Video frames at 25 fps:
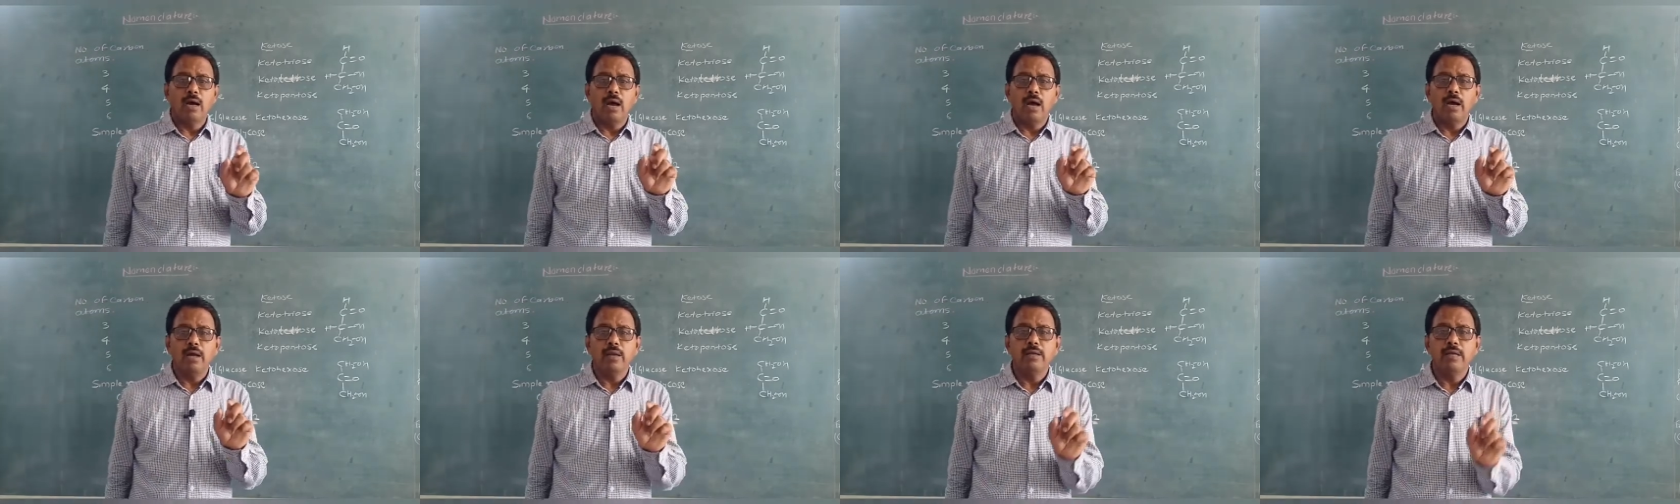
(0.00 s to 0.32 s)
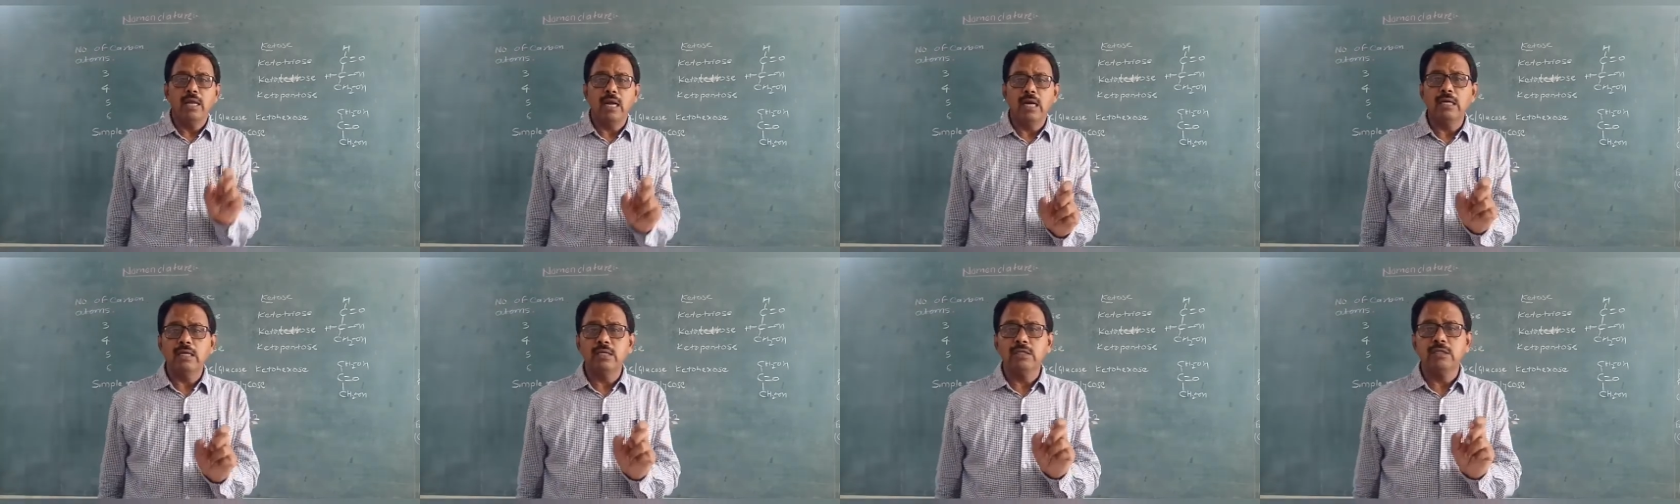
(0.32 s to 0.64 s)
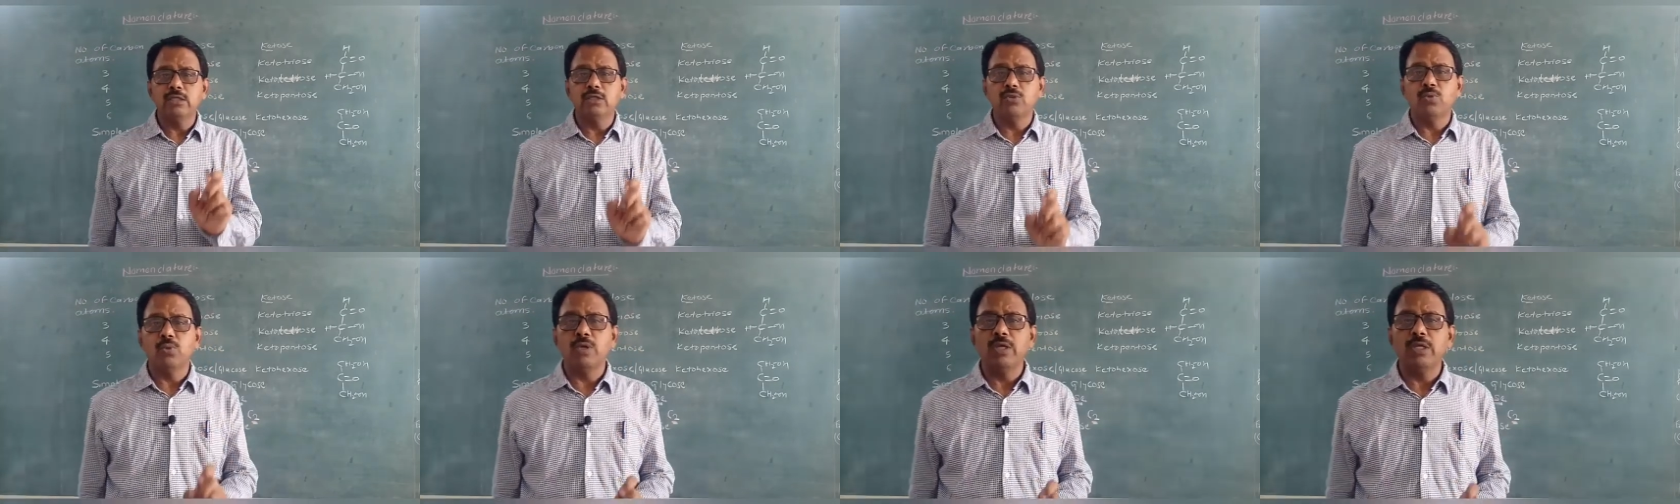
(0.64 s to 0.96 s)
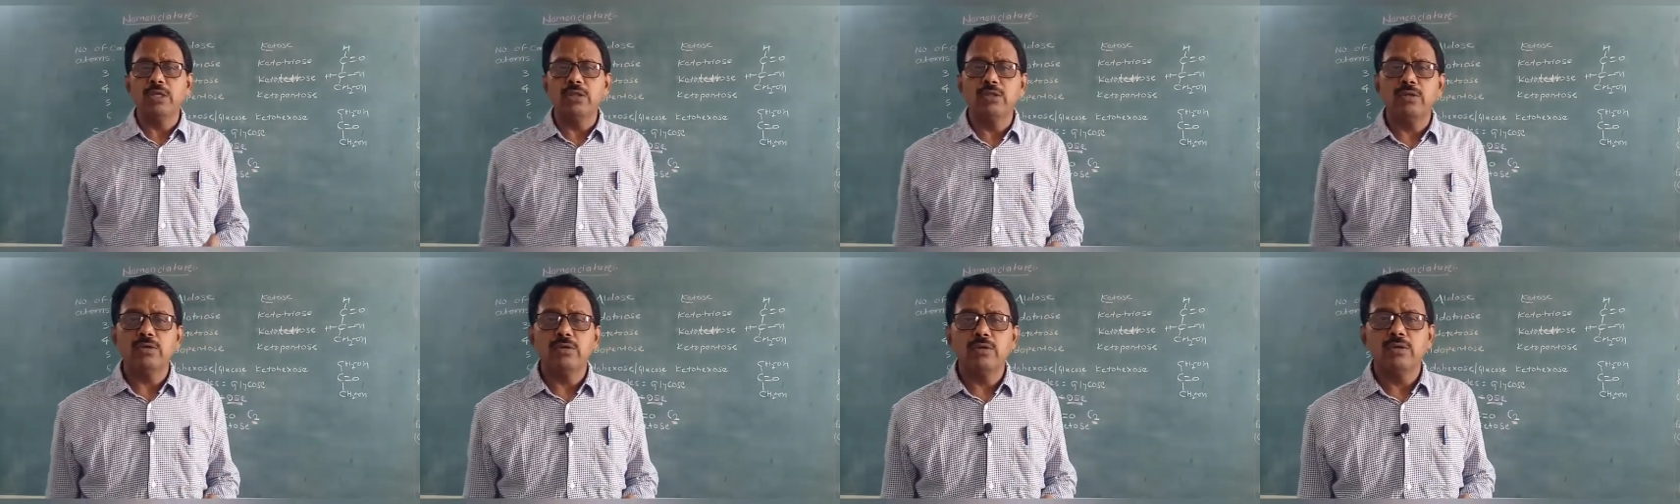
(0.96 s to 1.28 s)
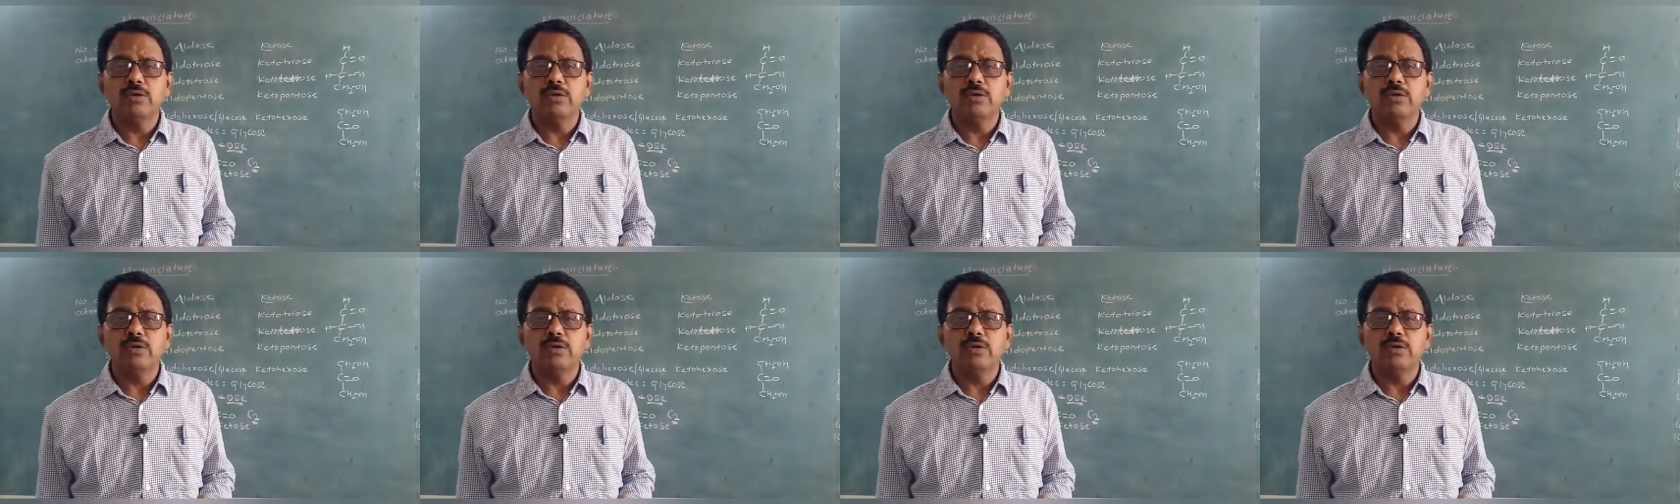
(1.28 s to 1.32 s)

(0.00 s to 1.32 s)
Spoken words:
ends with